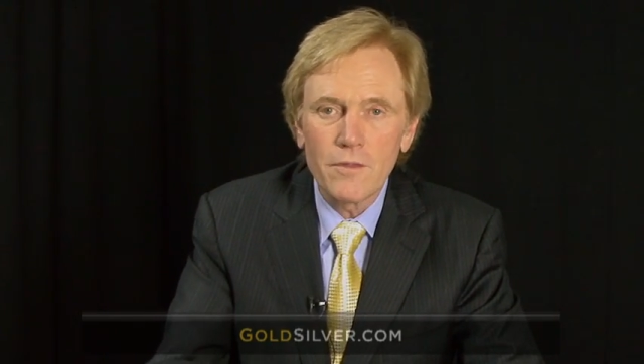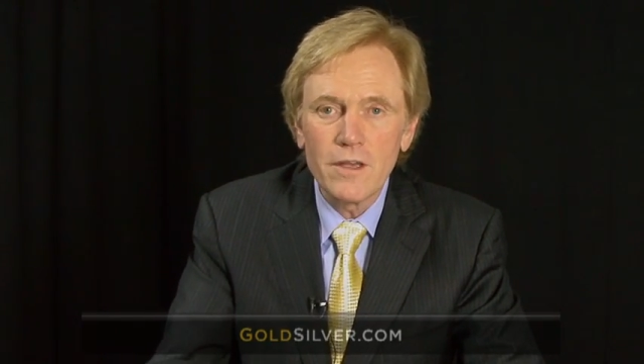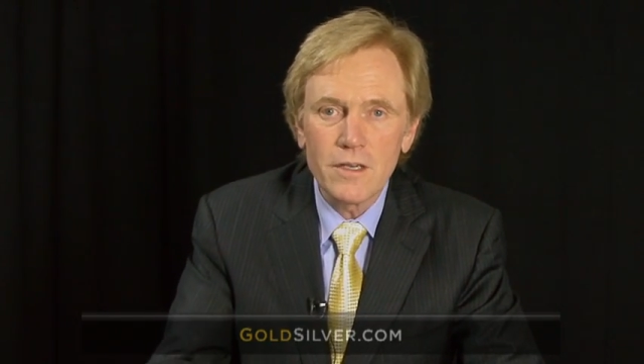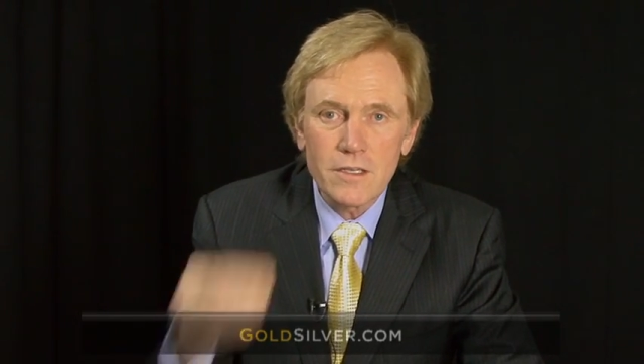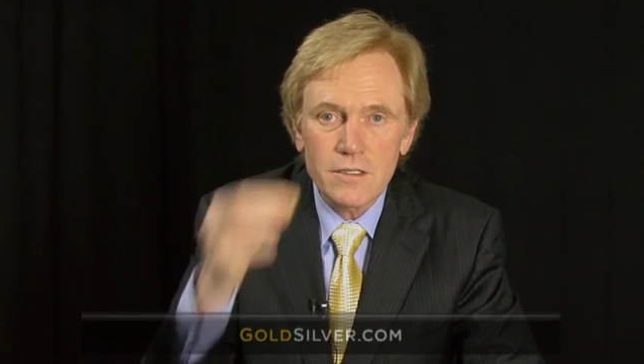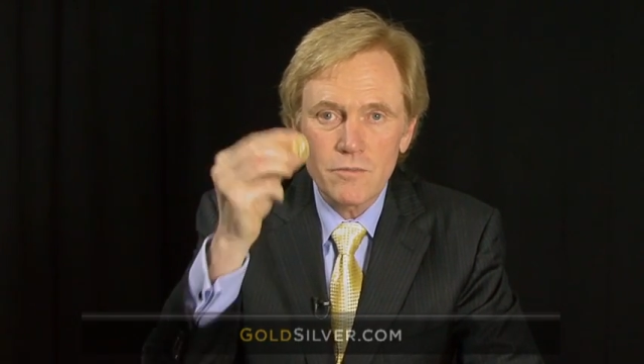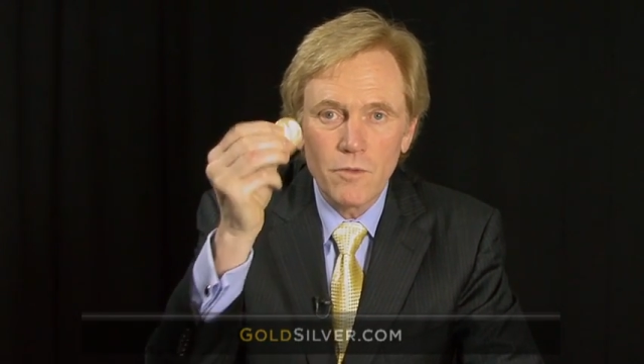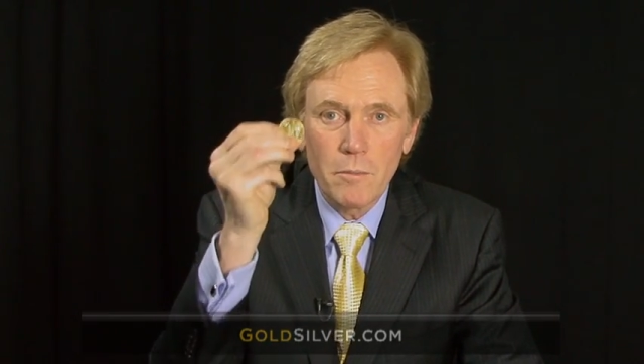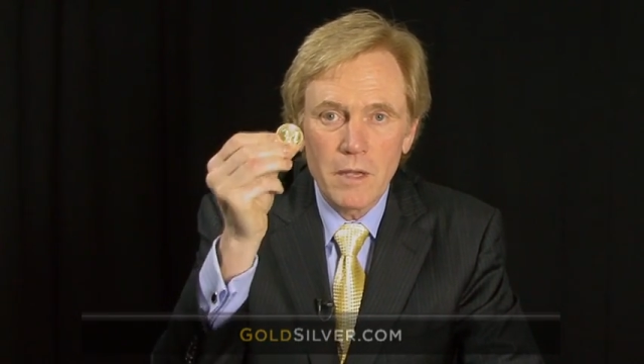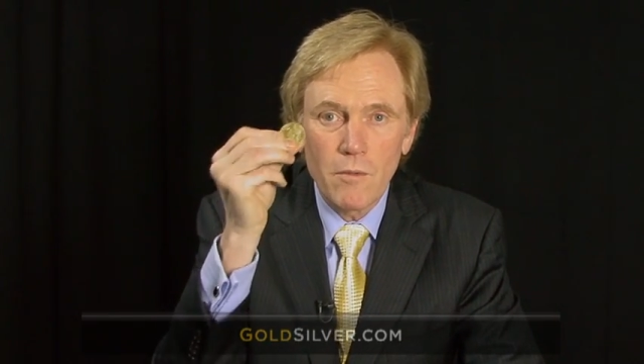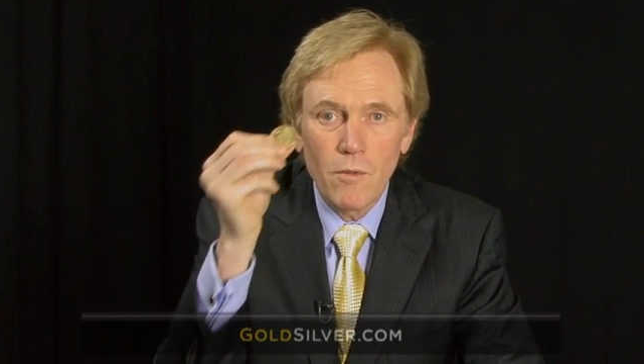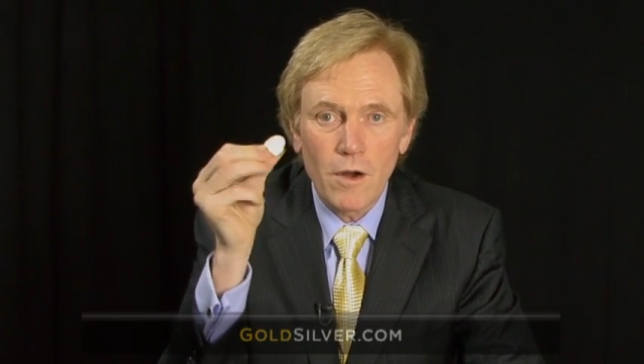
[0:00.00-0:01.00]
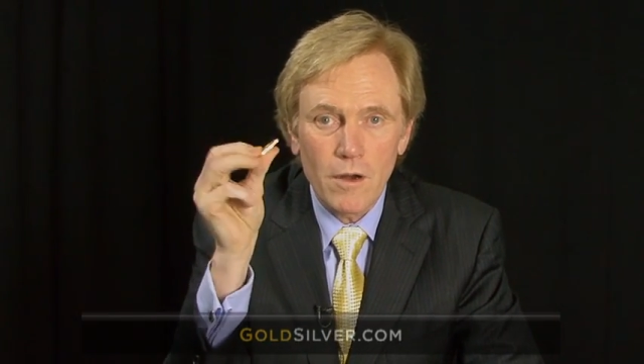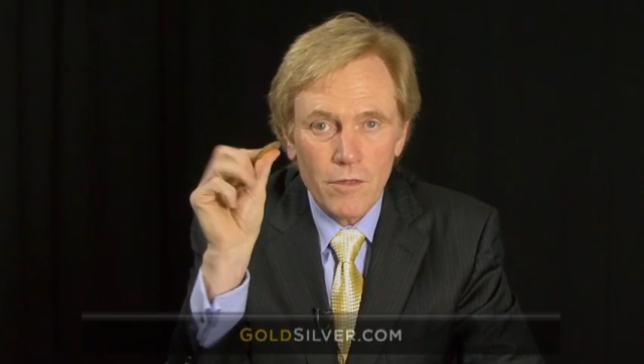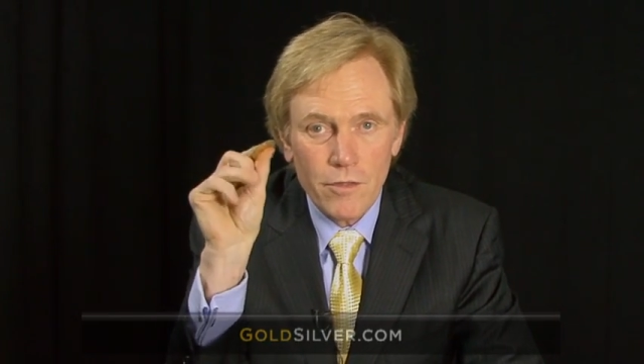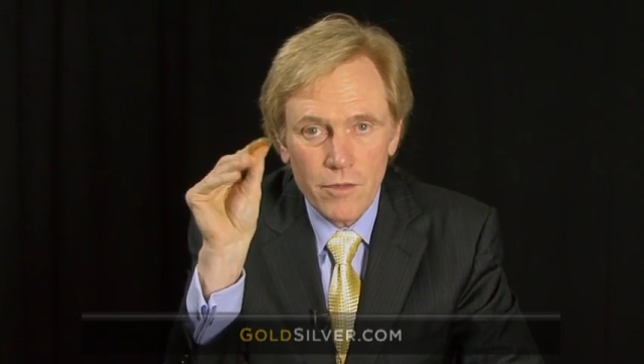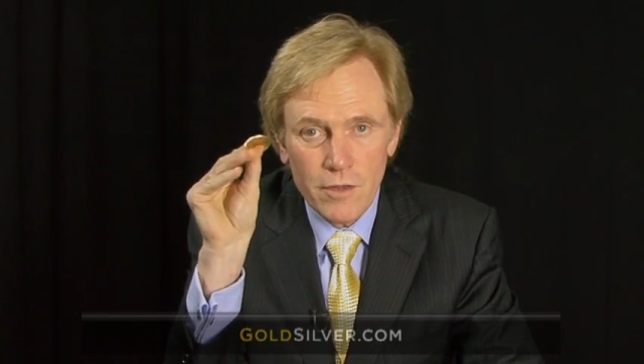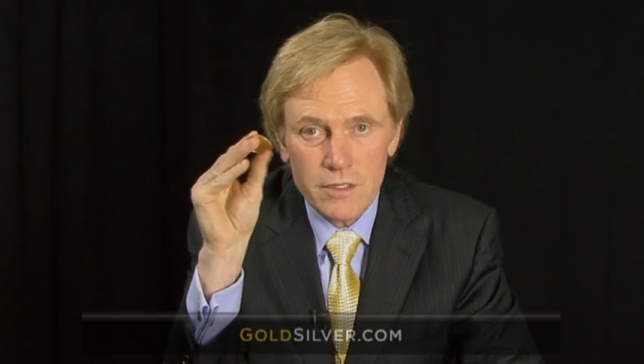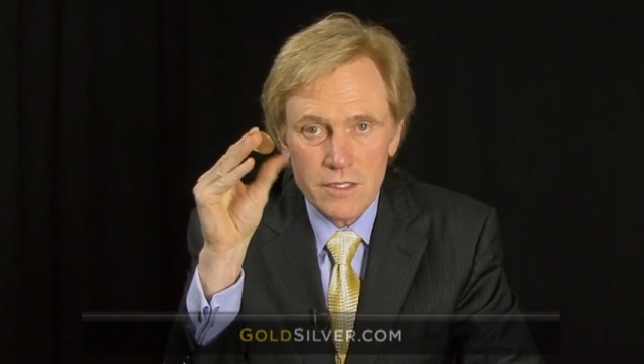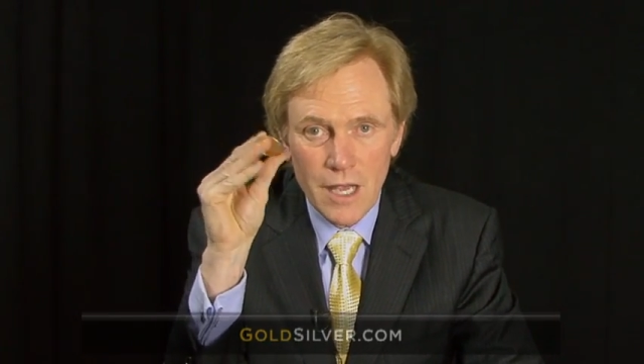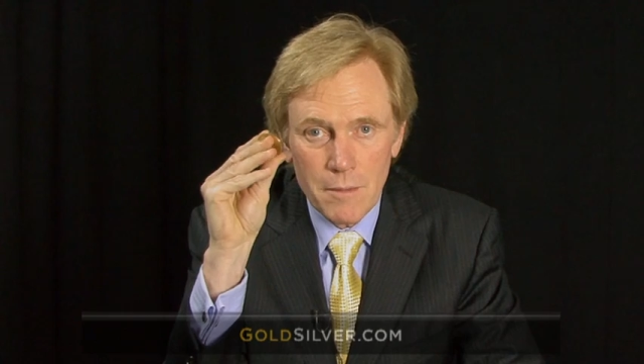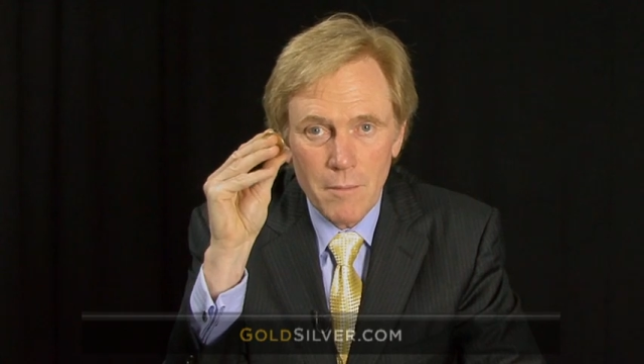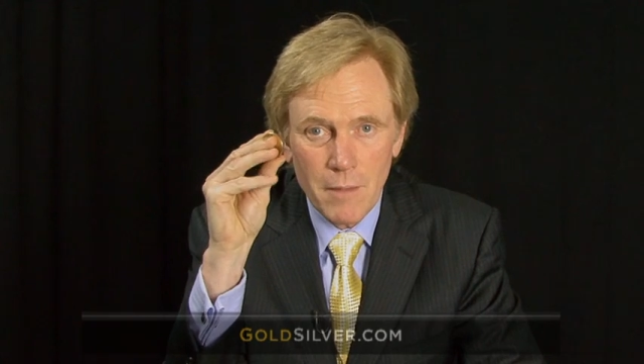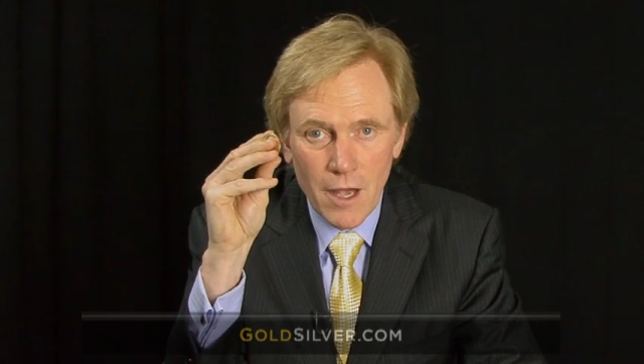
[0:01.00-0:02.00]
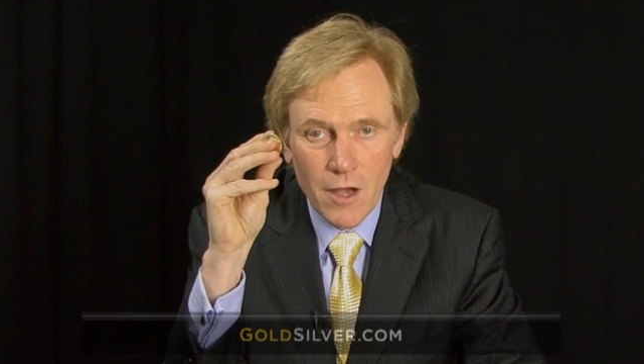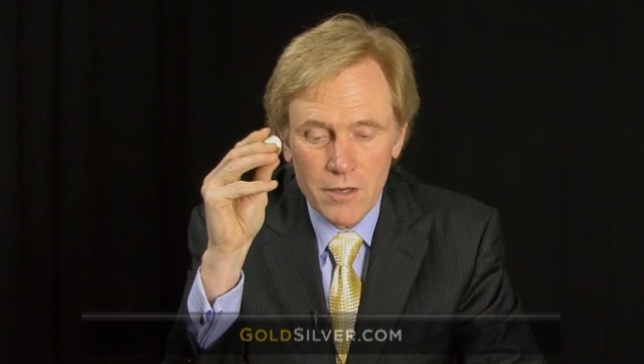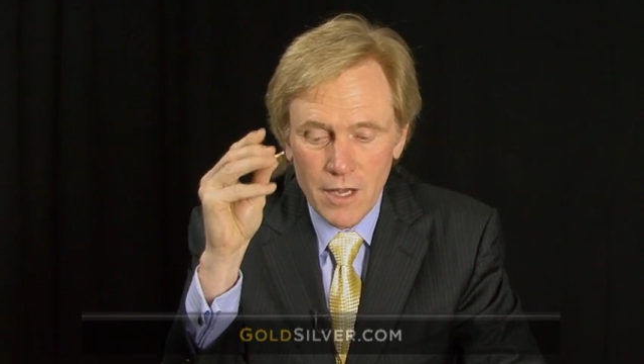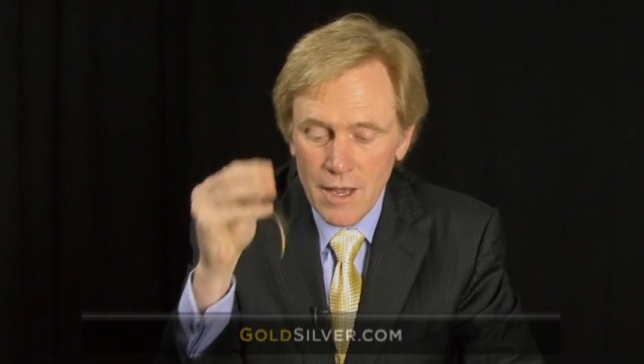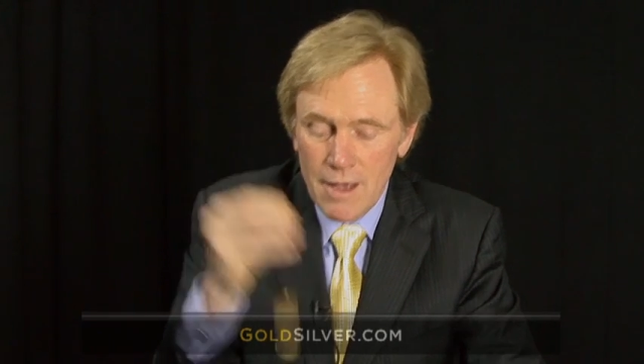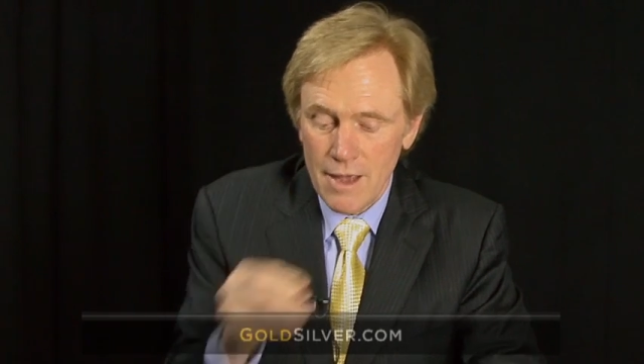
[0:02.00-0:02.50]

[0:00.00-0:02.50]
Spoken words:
this will be worth the same amount